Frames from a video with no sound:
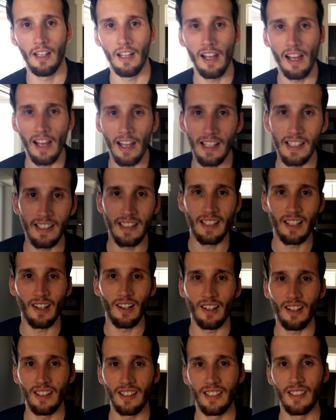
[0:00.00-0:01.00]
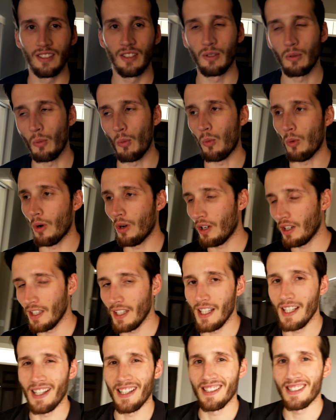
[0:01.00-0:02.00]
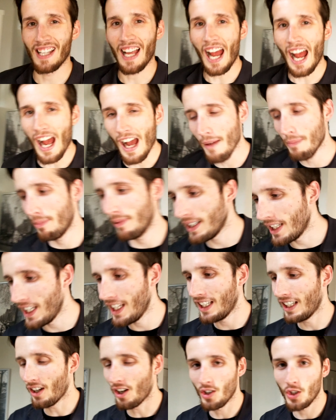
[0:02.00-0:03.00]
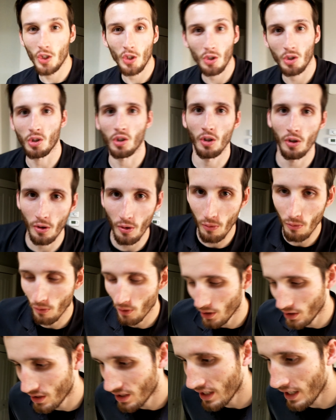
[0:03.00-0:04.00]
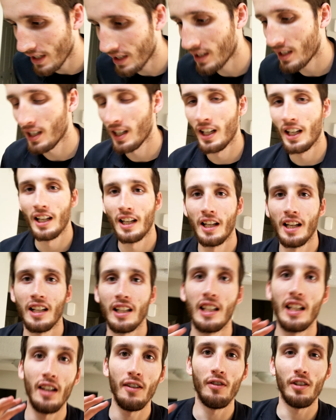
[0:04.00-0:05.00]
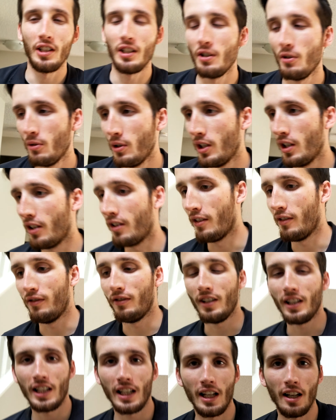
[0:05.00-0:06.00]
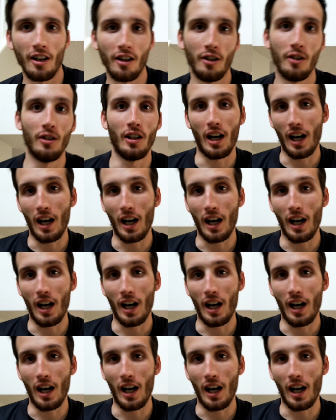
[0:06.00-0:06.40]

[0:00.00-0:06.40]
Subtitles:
Hey guys, what is happening? I just couldn't resist giving you another video.